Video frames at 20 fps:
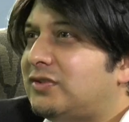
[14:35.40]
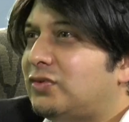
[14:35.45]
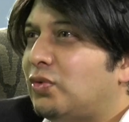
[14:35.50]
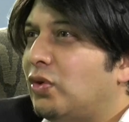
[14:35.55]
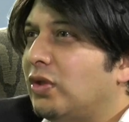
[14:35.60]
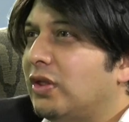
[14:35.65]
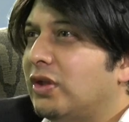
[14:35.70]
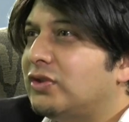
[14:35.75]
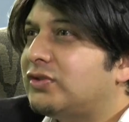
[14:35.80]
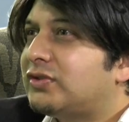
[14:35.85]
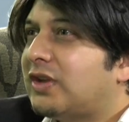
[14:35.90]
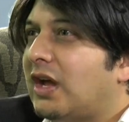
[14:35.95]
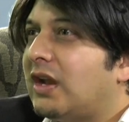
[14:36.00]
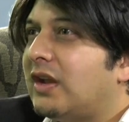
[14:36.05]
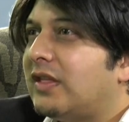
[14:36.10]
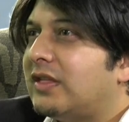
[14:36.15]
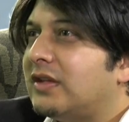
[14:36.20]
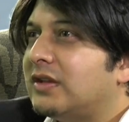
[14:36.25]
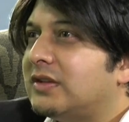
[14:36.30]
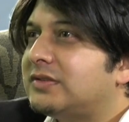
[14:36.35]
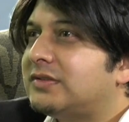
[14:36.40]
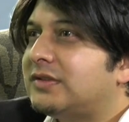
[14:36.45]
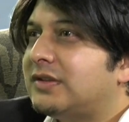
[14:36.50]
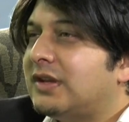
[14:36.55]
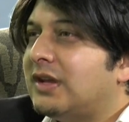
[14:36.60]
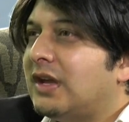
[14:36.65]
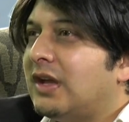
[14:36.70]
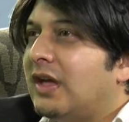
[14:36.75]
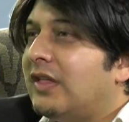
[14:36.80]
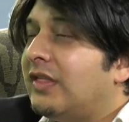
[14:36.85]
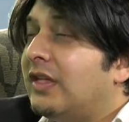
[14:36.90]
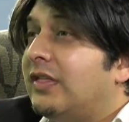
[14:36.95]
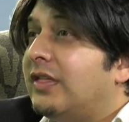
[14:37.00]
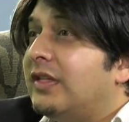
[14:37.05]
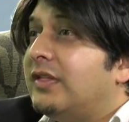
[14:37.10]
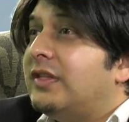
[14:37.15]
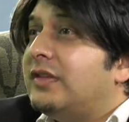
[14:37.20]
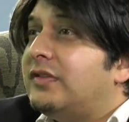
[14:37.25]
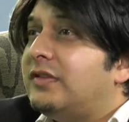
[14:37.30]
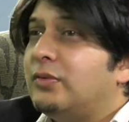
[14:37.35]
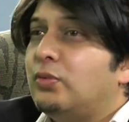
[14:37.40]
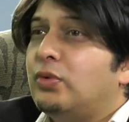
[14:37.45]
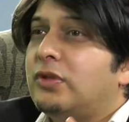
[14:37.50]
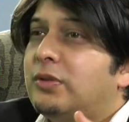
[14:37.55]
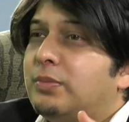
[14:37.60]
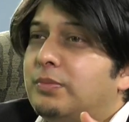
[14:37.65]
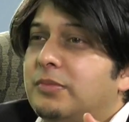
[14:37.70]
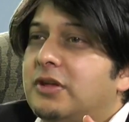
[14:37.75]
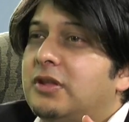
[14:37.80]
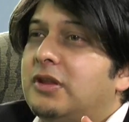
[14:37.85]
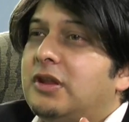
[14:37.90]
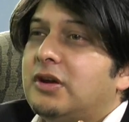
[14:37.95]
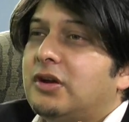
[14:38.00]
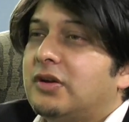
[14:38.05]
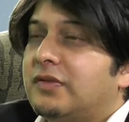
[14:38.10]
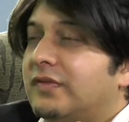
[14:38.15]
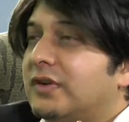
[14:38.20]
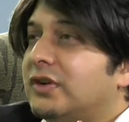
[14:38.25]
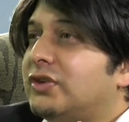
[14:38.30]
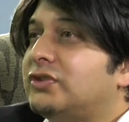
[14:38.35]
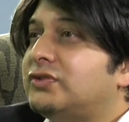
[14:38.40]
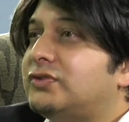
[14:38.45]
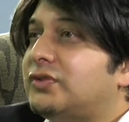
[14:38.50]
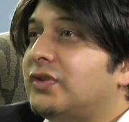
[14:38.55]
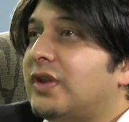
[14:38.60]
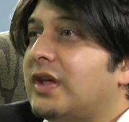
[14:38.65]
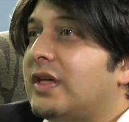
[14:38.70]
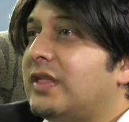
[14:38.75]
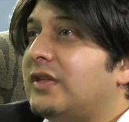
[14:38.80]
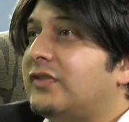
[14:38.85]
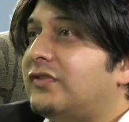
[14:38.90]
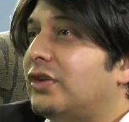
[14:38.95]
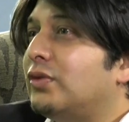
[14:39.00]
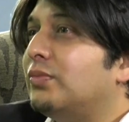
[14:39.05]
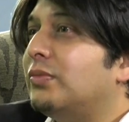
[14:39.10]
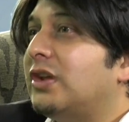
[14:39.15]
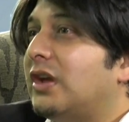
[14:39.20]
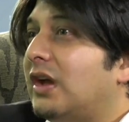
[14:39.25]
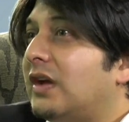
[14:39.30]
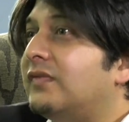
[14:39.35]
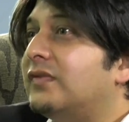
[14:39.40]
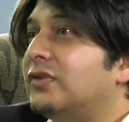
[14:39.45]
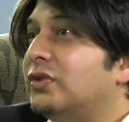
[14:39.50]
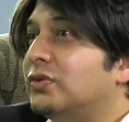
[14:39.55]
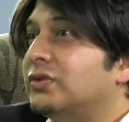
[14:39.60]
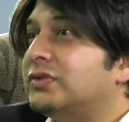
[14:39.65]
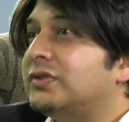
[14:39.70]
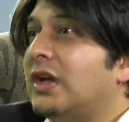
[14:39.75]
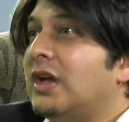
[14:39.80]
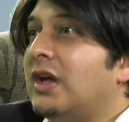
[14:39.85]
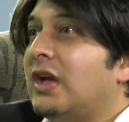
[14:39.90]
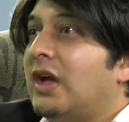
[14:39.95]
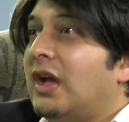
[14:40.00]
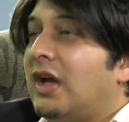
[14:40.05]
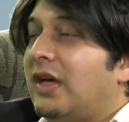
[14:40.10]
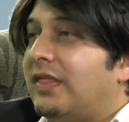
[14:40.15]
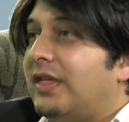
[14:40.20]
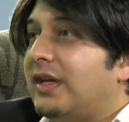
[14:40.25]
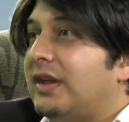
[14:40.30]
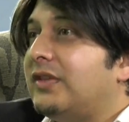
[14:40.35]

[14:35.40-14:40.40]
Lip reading: all those kind of things. With media convergence today, there's so many avenues that a